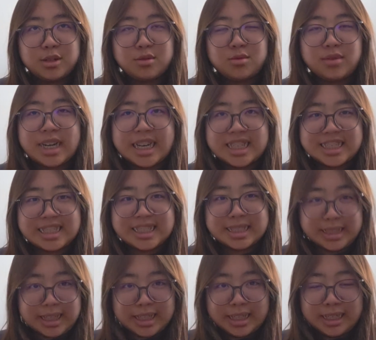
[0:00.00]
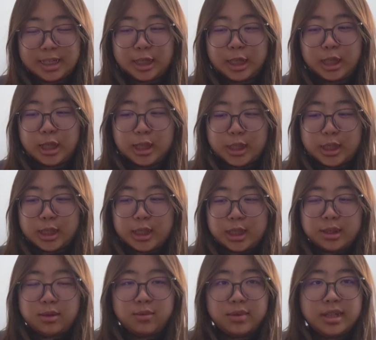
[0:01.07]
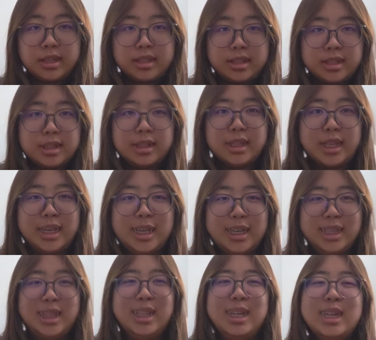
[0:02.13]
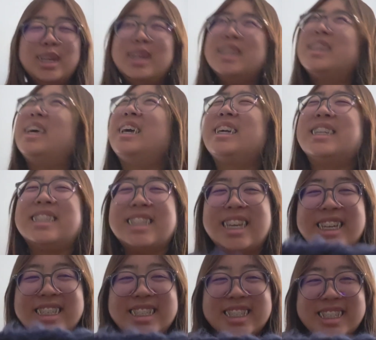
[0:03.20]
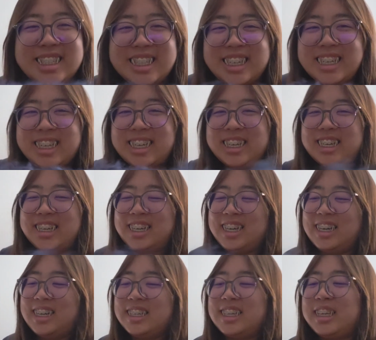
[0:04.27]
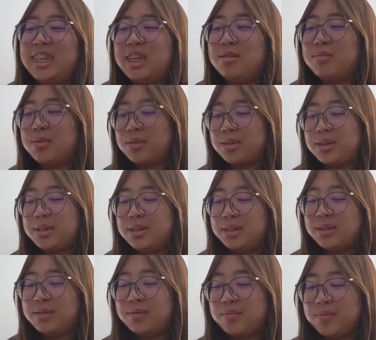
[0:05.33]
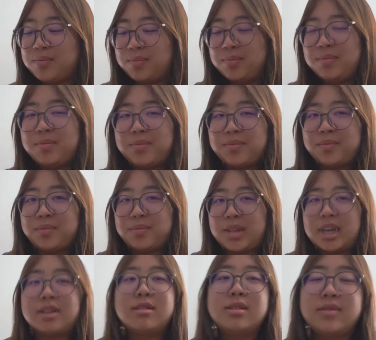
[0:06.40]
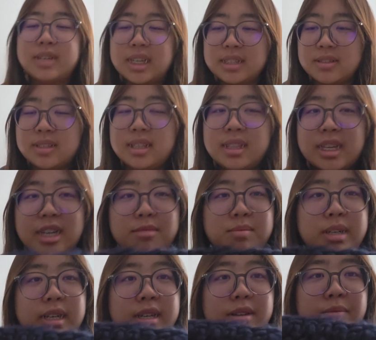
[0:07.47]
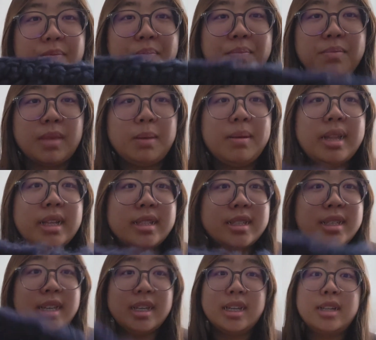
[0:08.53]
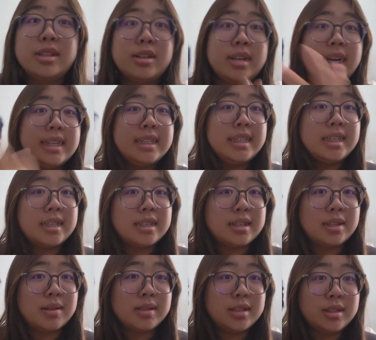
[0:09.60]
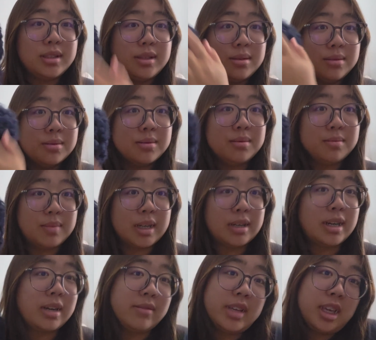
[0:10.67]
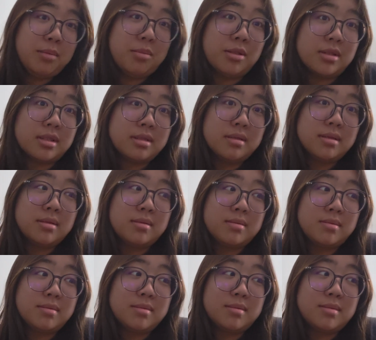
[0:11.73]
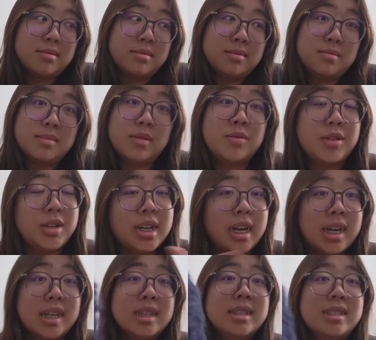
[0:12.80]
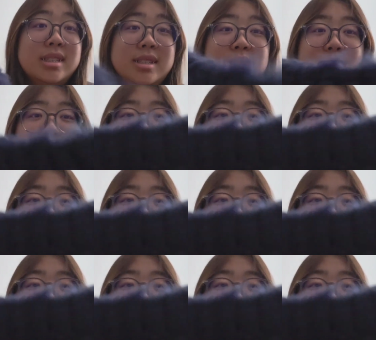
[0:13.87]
rest. Wait, like next to the keyboard. I don't know if you guys have seen that, but maybe that's another idea to do. But I don't have a keyboard. But for you guys,